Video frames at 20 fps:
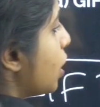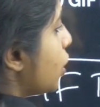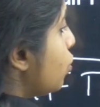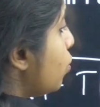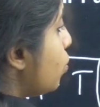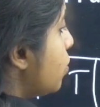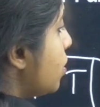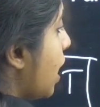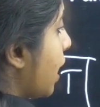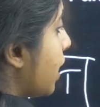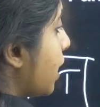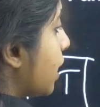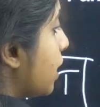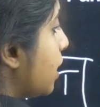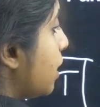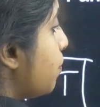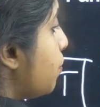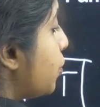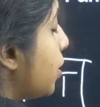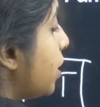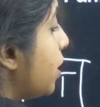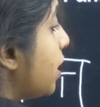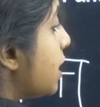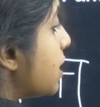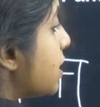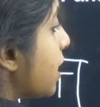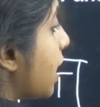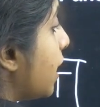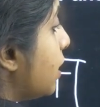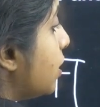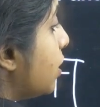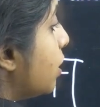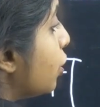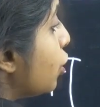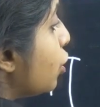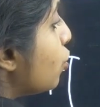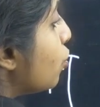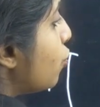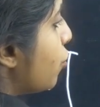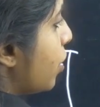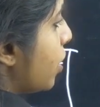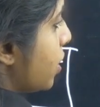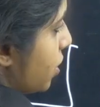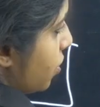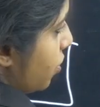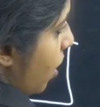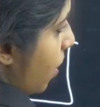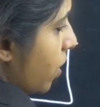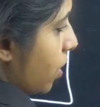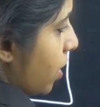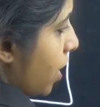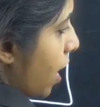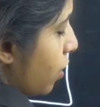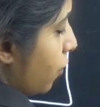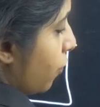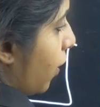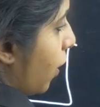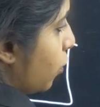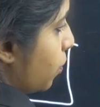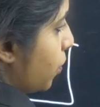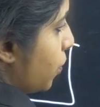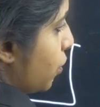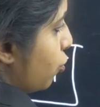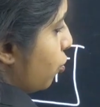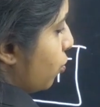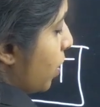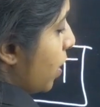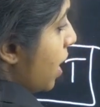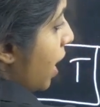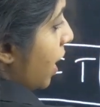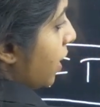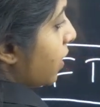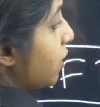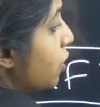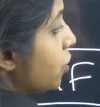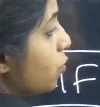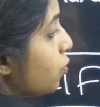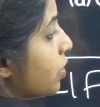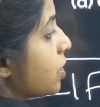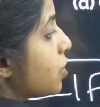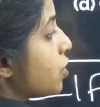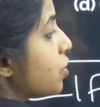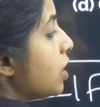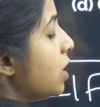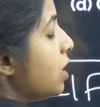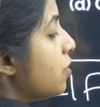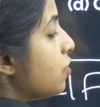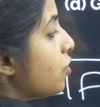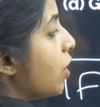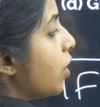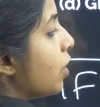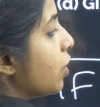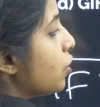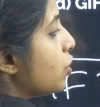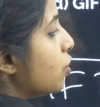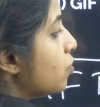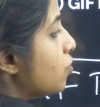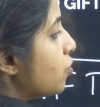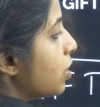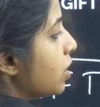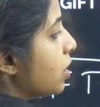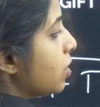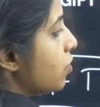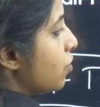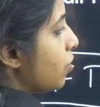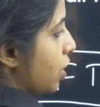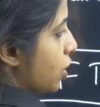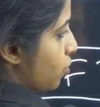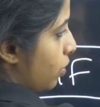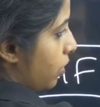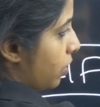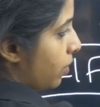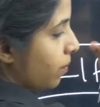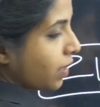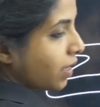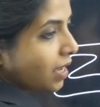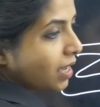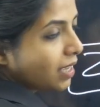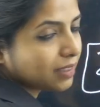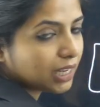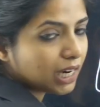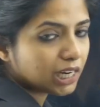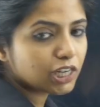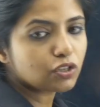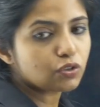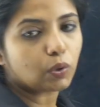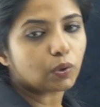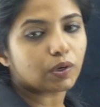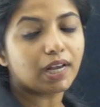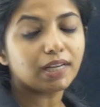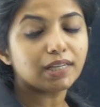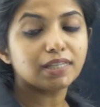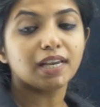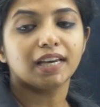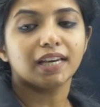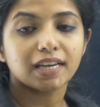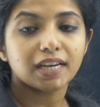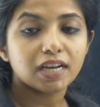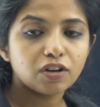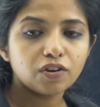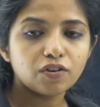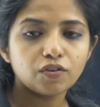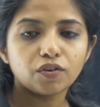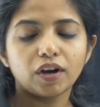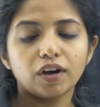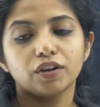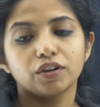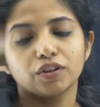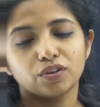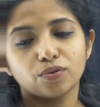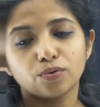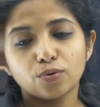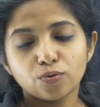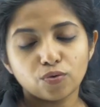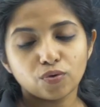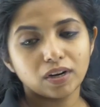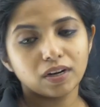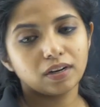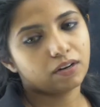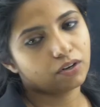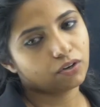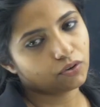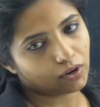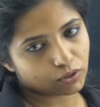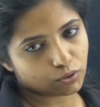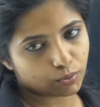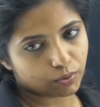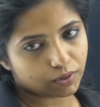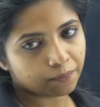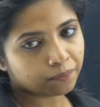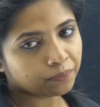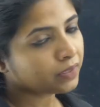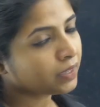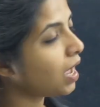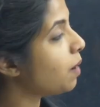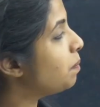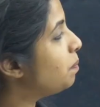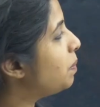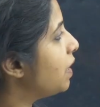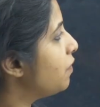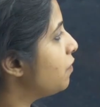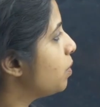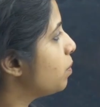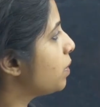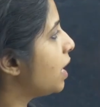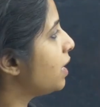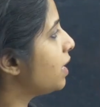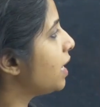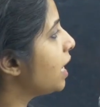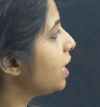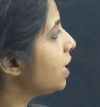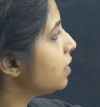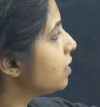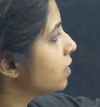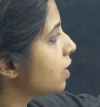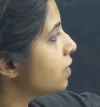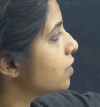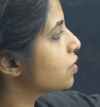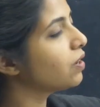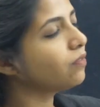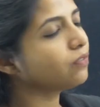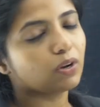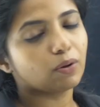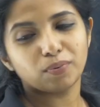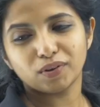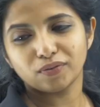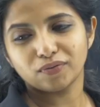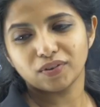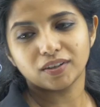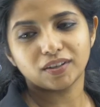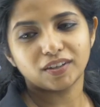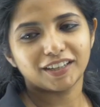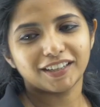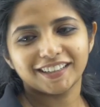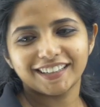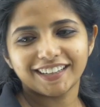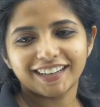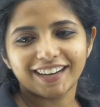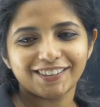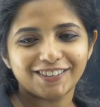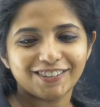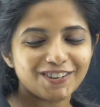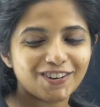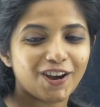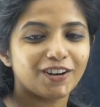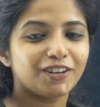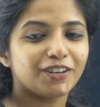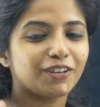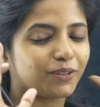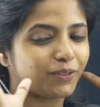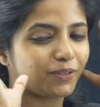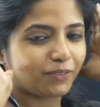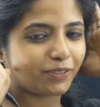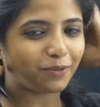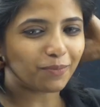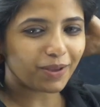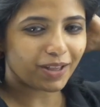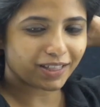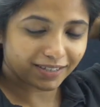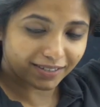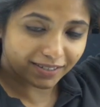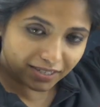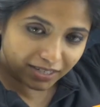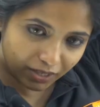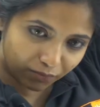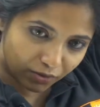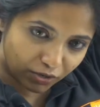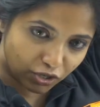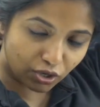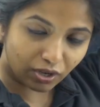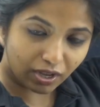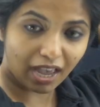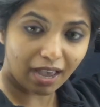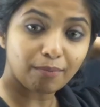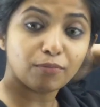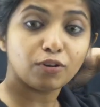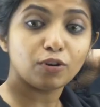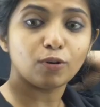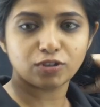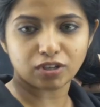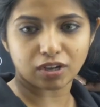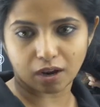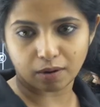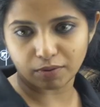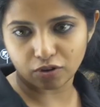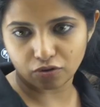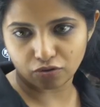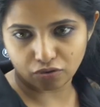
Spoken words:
you directly put it inside the uterus rather than the fallopian tube, and that is known as intrauterine transfer. That is known as intrauterine transfer. Apart from that, anything that is given up over here, they are not the methods in which embryos are being